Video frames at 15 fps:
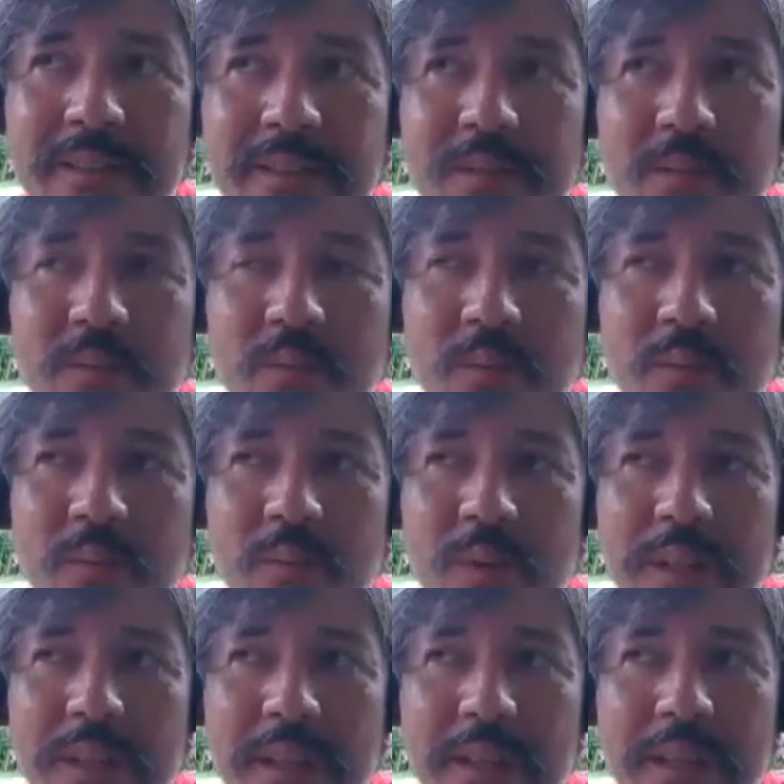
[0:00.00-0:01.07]

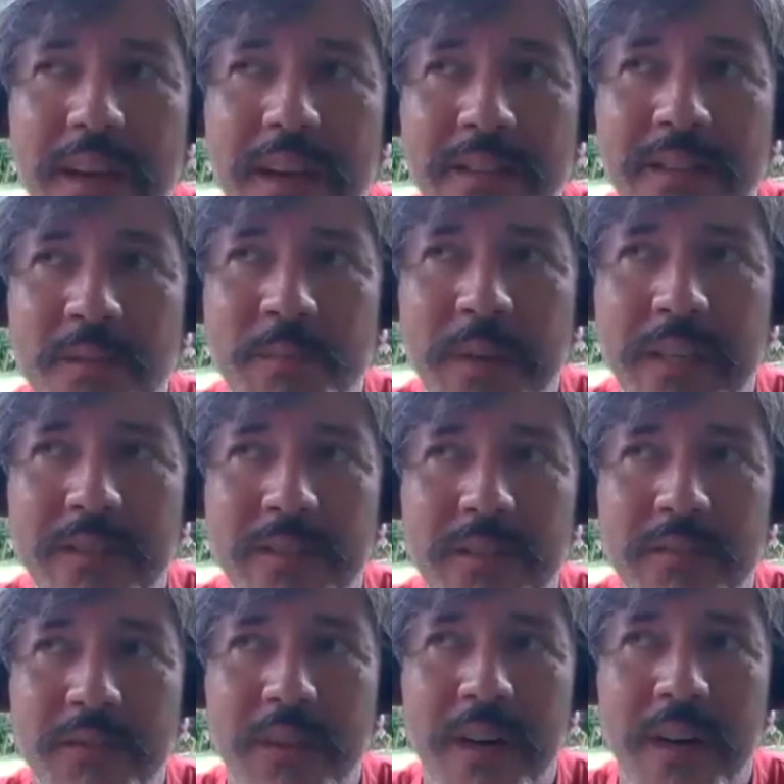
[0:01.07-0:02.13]
what other aspects
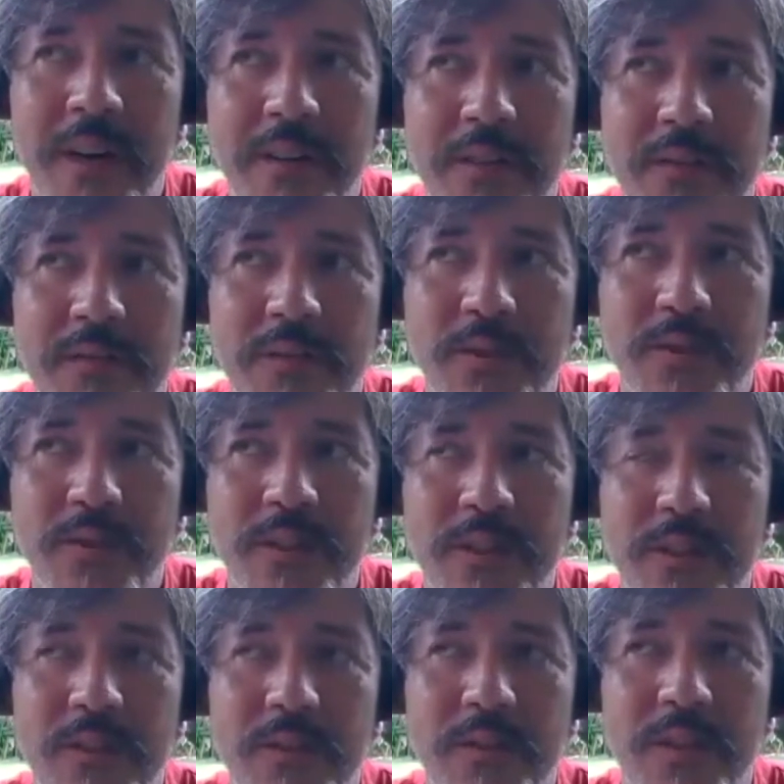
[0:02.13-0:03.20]
of the art of
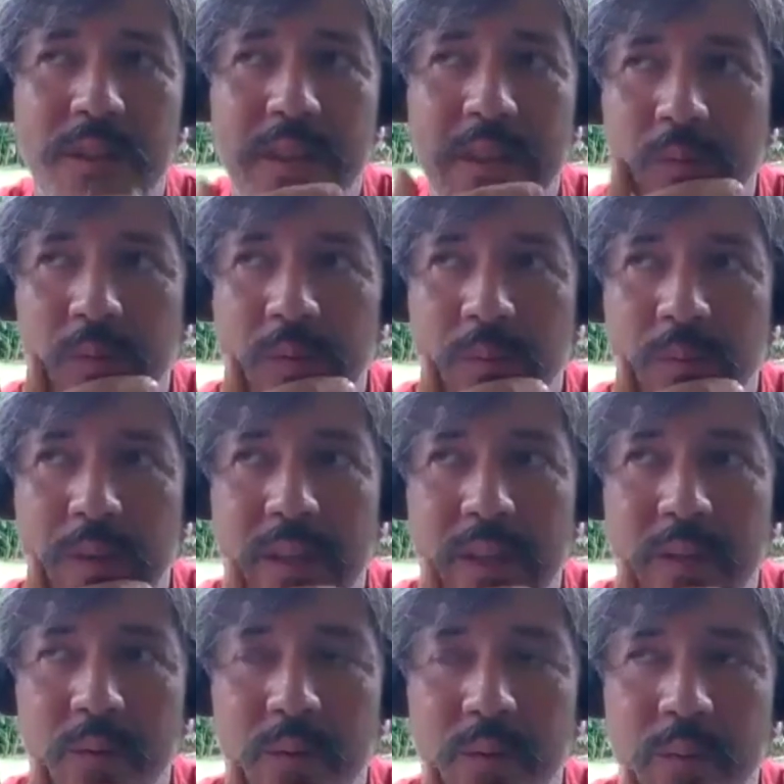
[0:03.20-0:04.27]
hosting you think would be
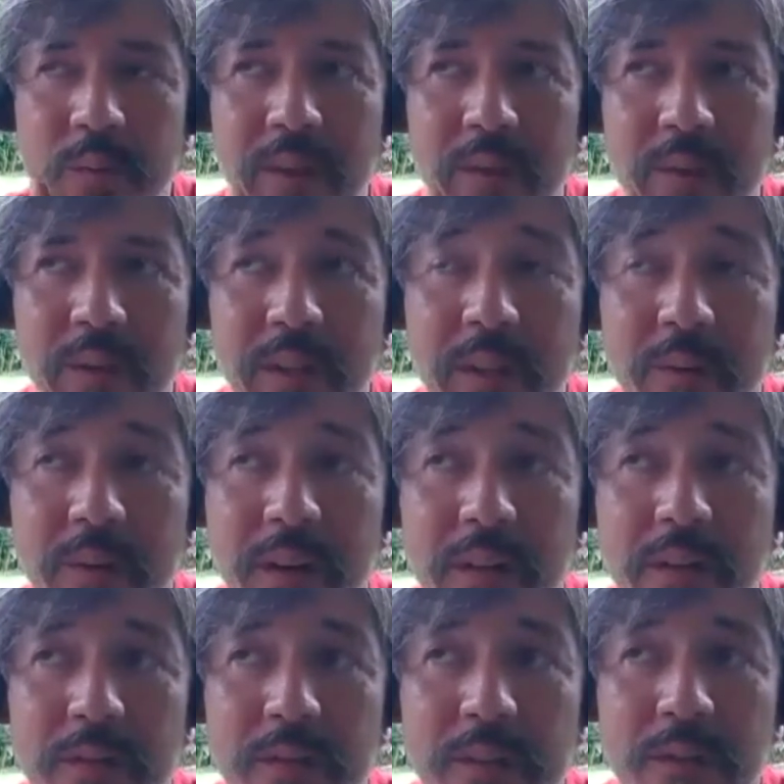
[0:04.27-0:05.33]
really
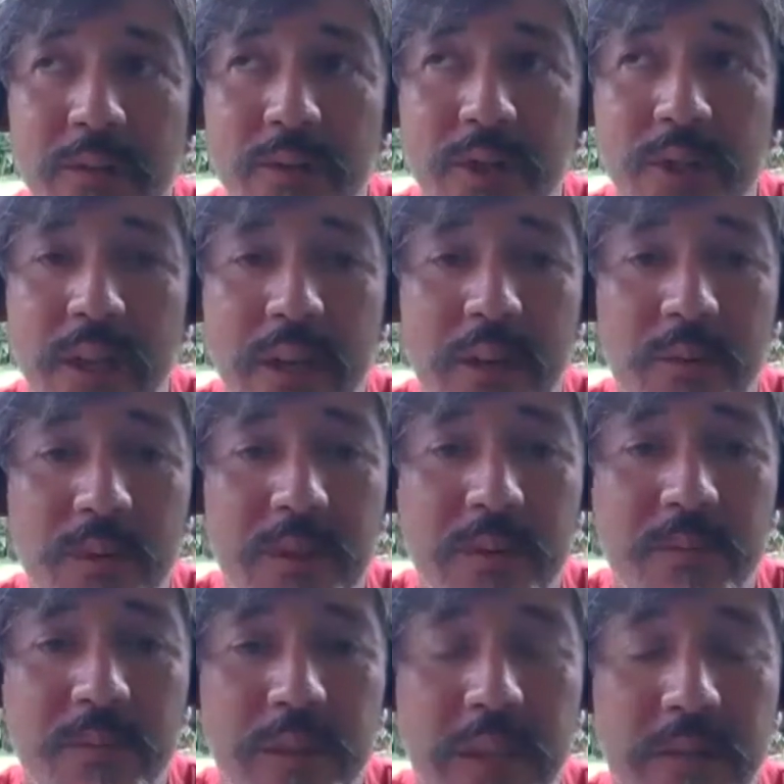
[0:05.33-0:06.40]
relevant to share
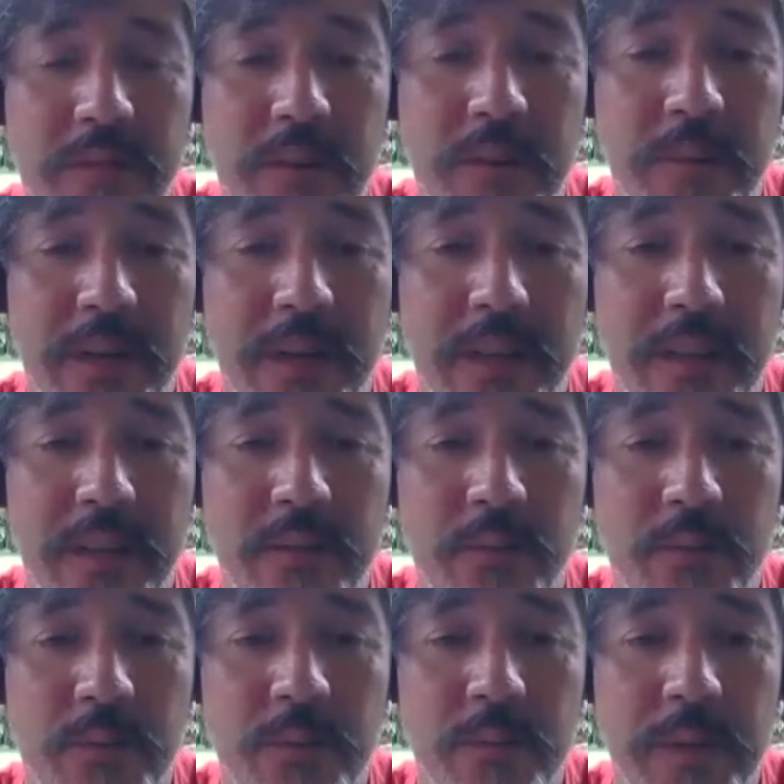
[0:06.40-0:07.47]
with everybody that
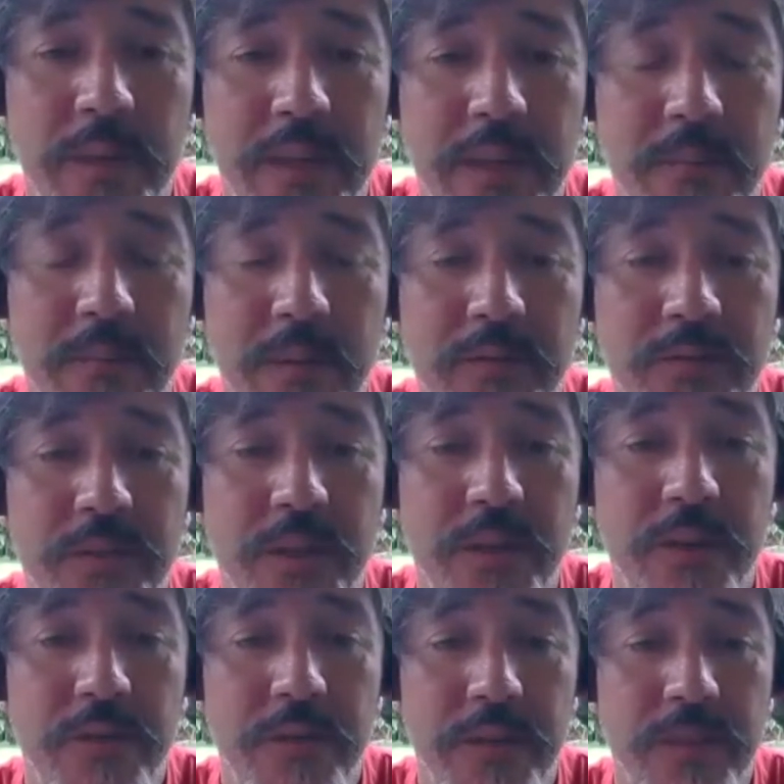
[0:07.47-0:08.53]
would be of
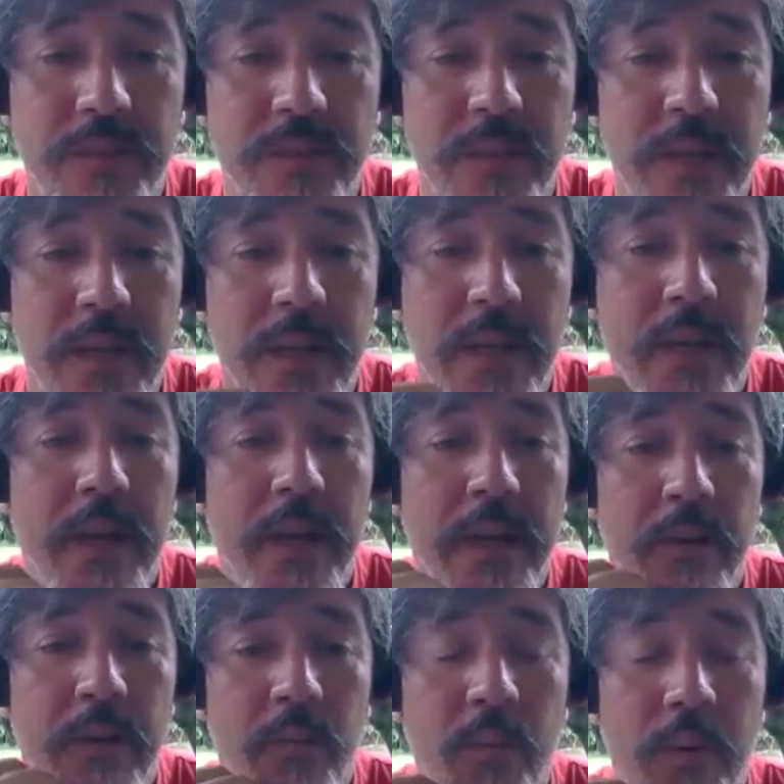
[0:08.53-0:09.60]
service
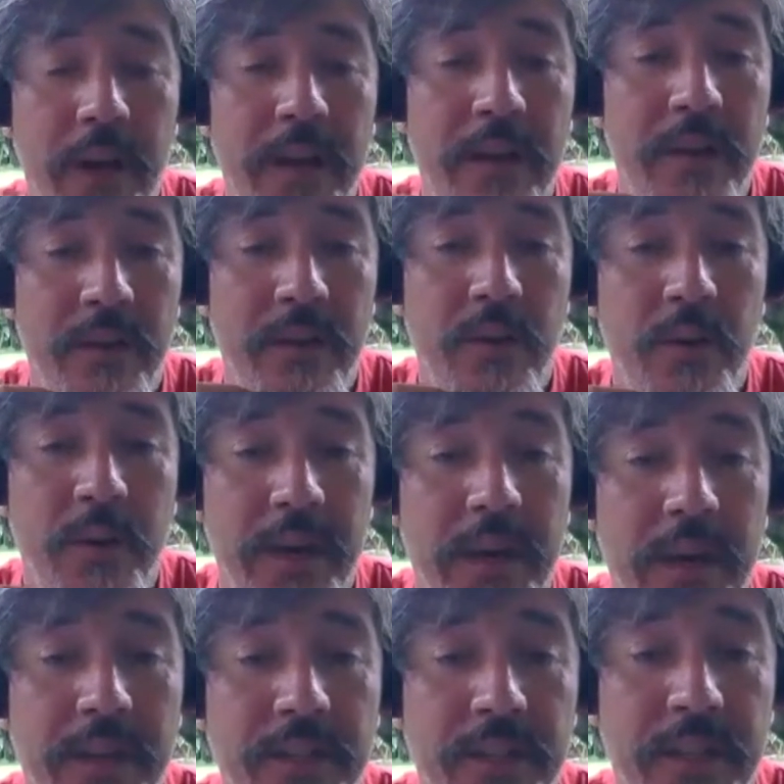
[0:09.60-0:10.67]
when, you know,
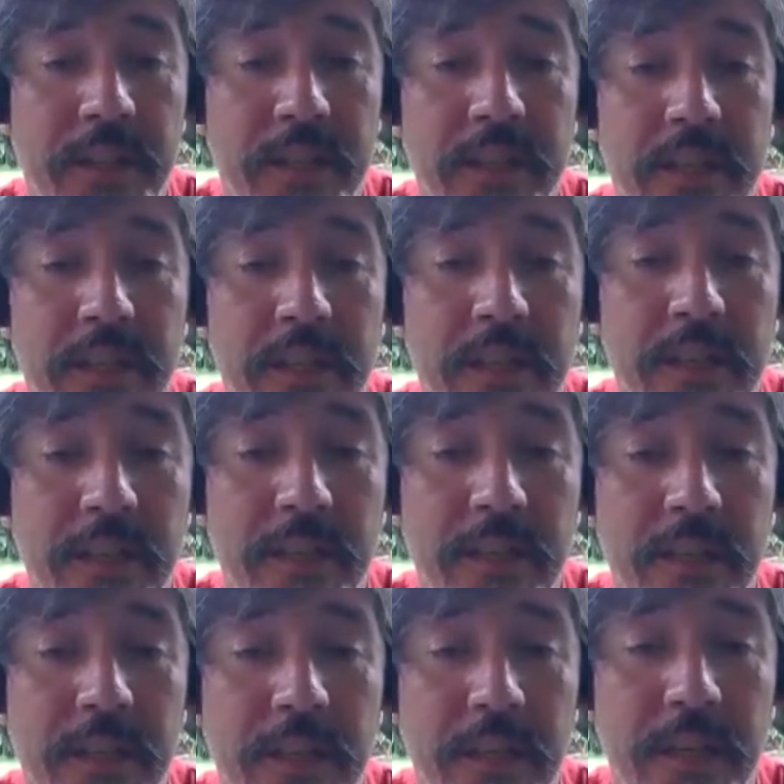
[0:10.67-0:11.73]
engaging in
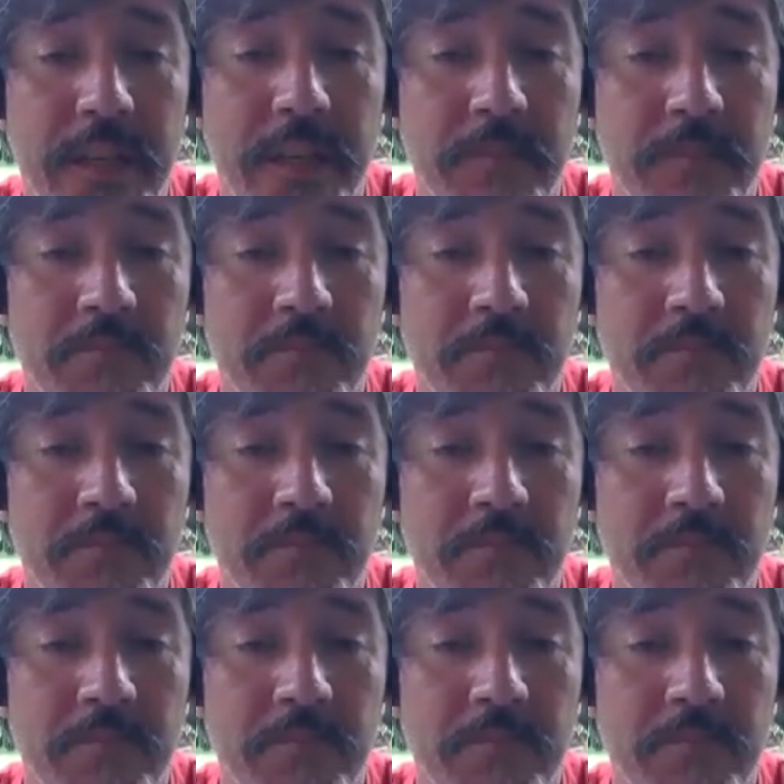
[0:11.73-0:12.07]
a